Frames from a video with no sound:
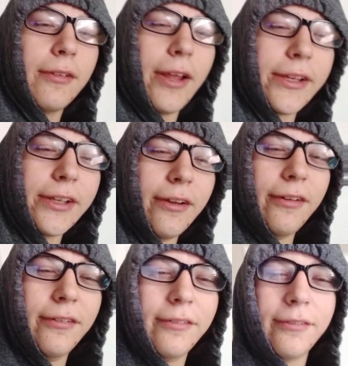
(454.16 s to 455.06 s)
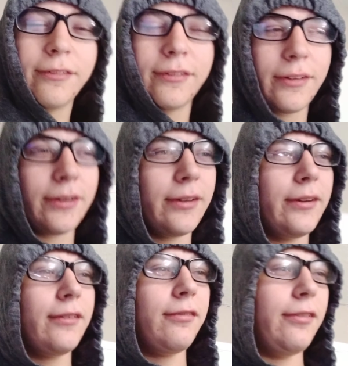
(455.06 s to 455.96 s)
Thank you
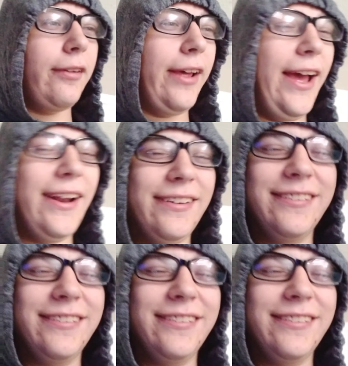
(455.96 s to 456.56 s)
for that,